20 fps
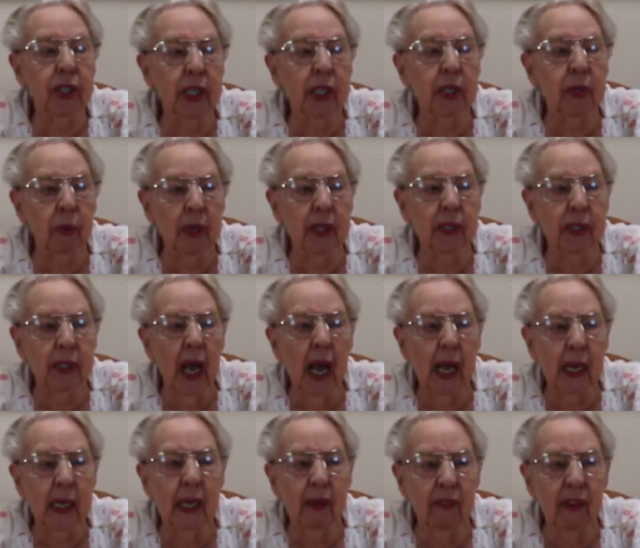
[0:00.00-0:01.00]
she's with
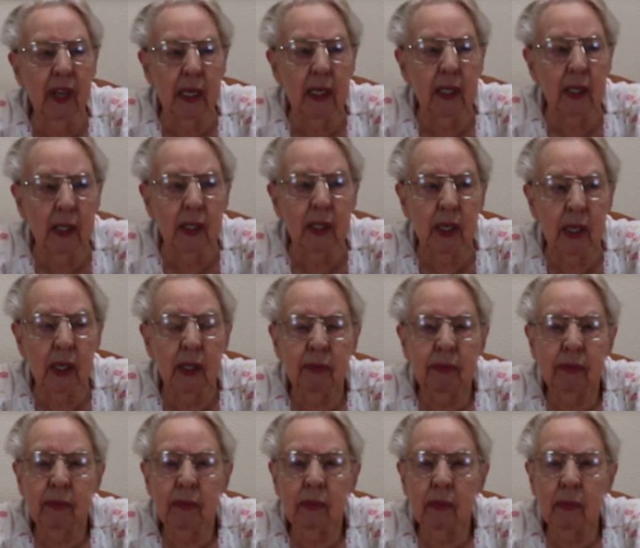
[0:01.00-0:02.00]
Jackie Binge.
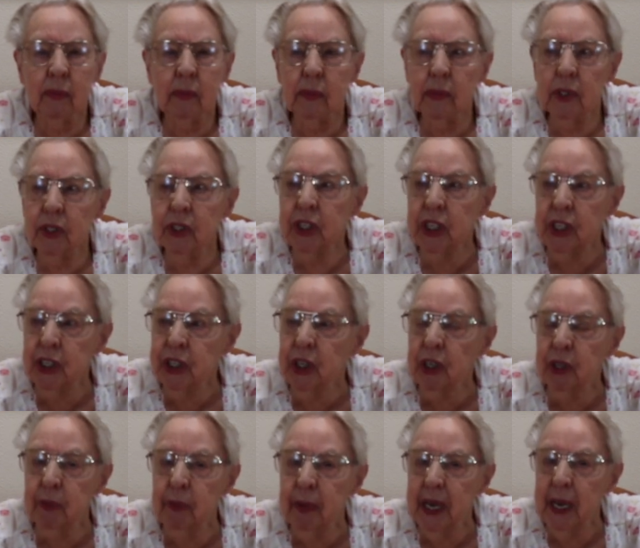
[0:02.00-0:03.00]
She
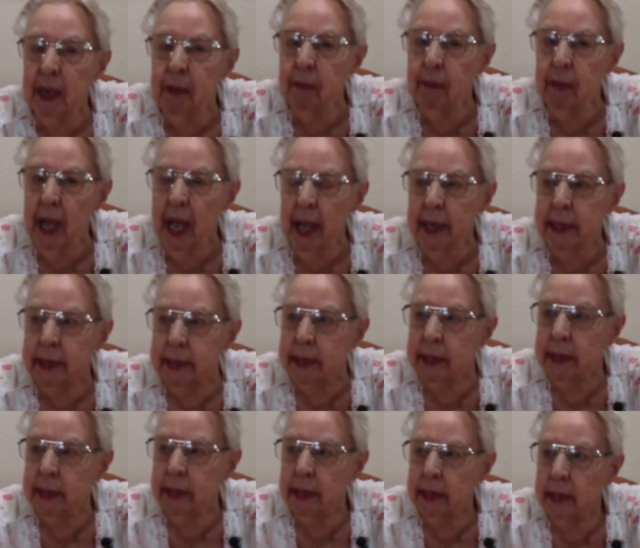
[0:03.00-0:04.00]
should be in bed.
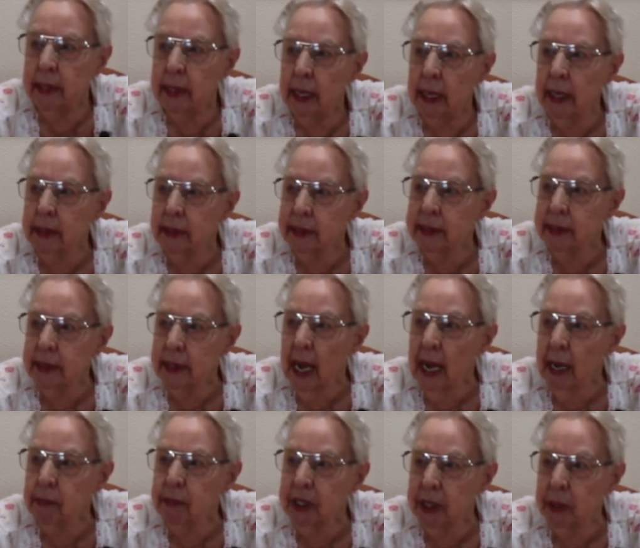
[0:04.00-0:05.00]
It's
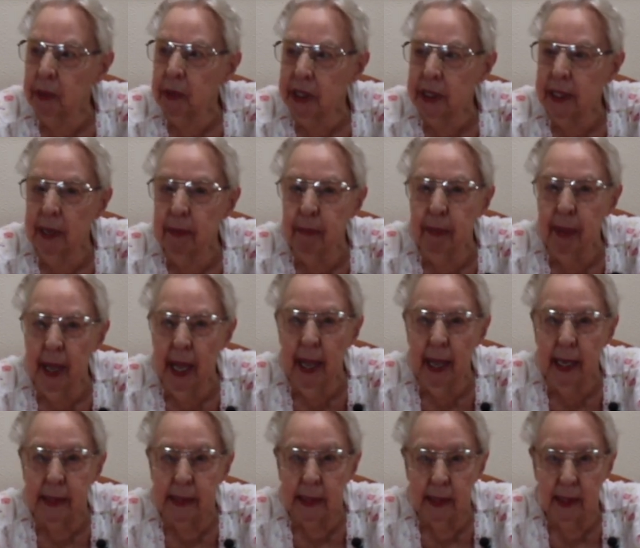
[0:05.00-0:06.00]
time she was in
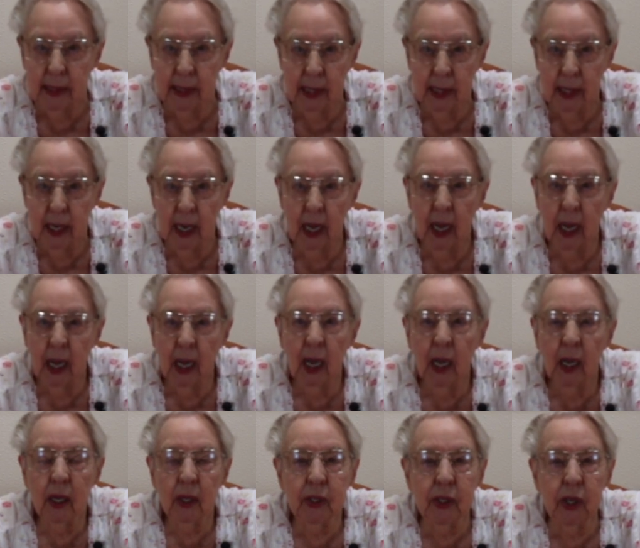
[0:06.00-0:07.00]
bed."
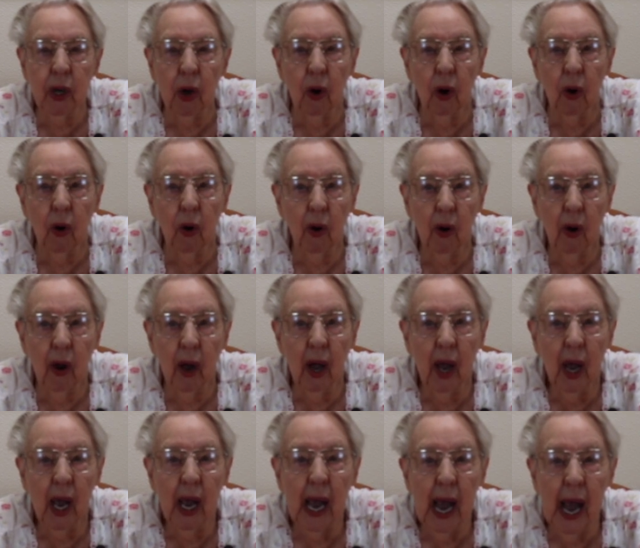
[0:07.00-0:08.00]
So,
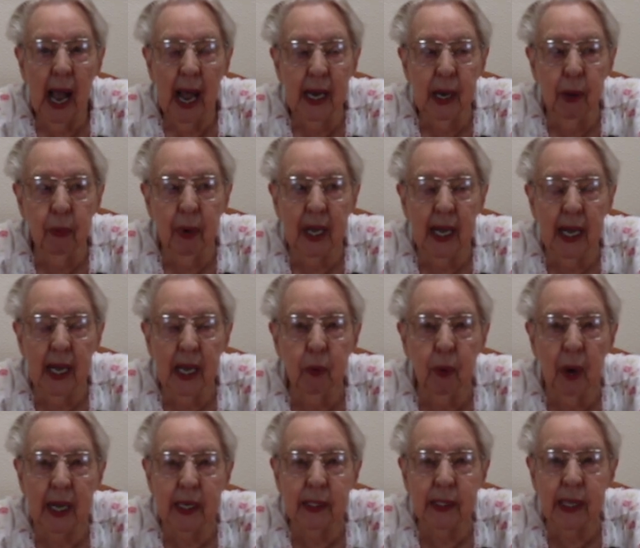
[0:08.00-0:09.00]
anyway, he
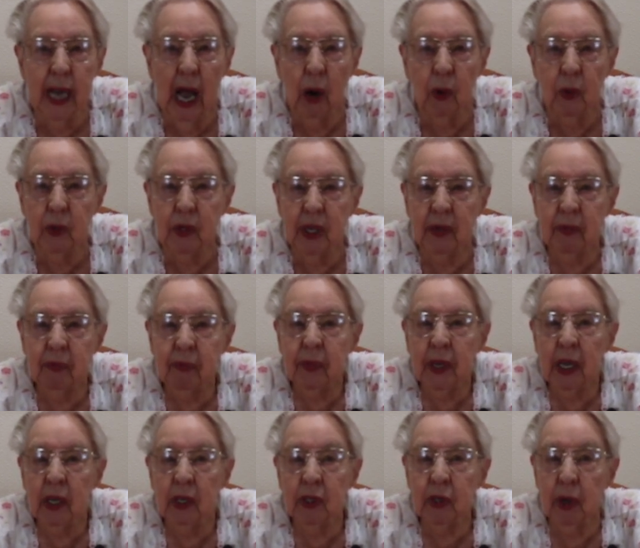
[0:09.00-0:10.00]
went out.
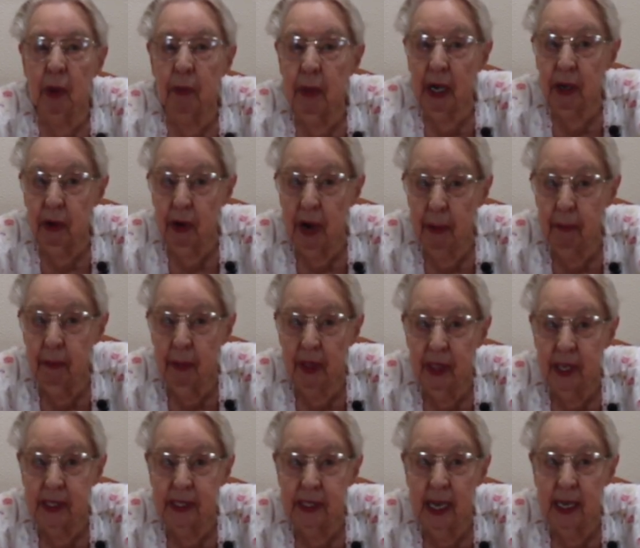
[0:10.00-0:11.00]
So my
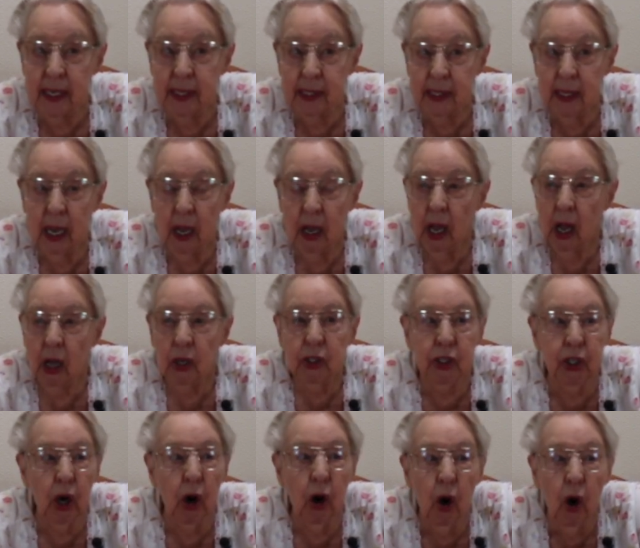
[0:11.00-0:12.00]
grandmother said,
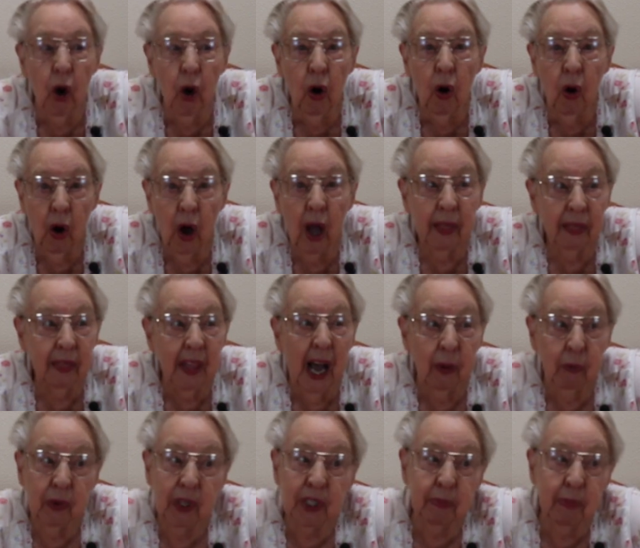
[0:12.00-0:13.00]
"Joe,"
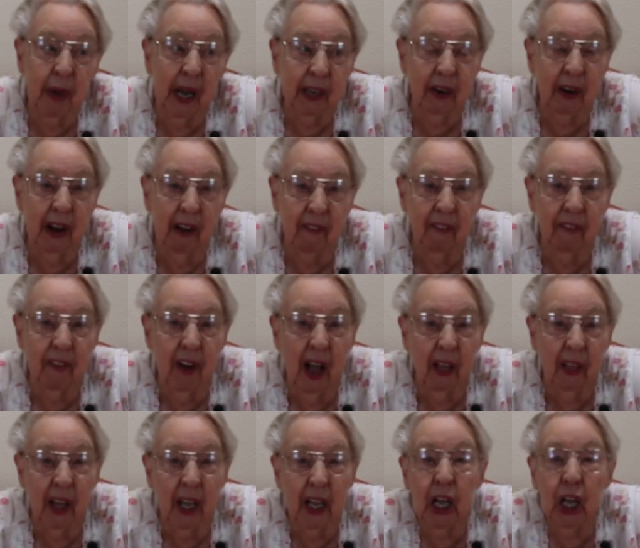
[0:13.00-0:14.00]
that was my
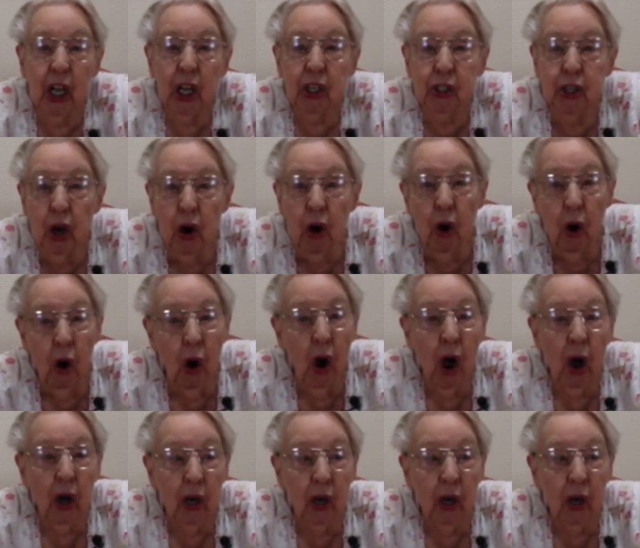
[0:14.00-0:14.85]
grandfather, "Joe,